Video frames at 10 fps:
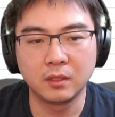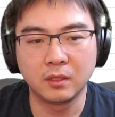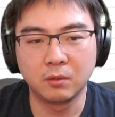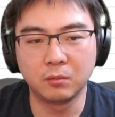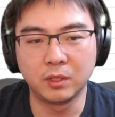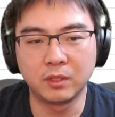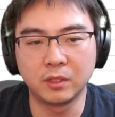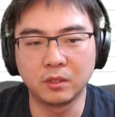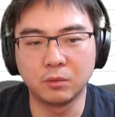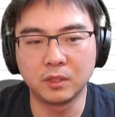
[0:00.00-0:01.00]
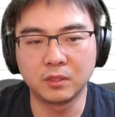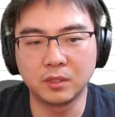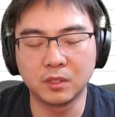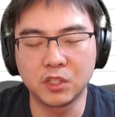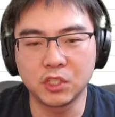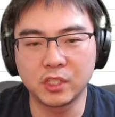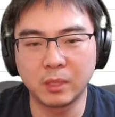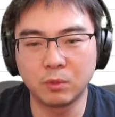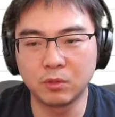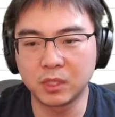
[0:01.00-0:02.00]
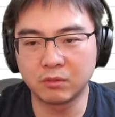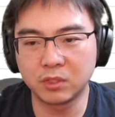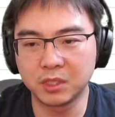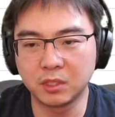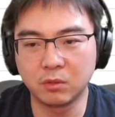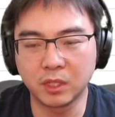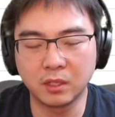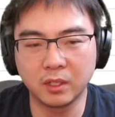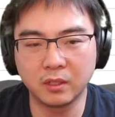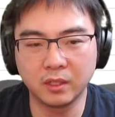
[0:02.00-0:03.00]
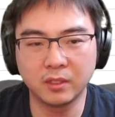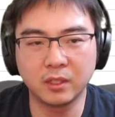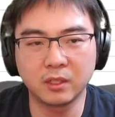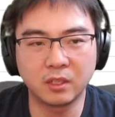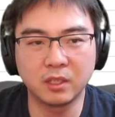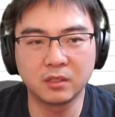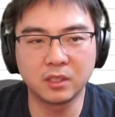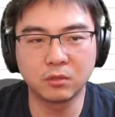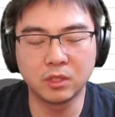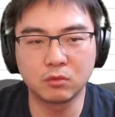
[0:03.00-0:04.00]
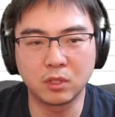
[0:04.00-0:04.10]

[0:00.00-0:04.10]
with the JIT demo, which I've created with the client ID and client secrets,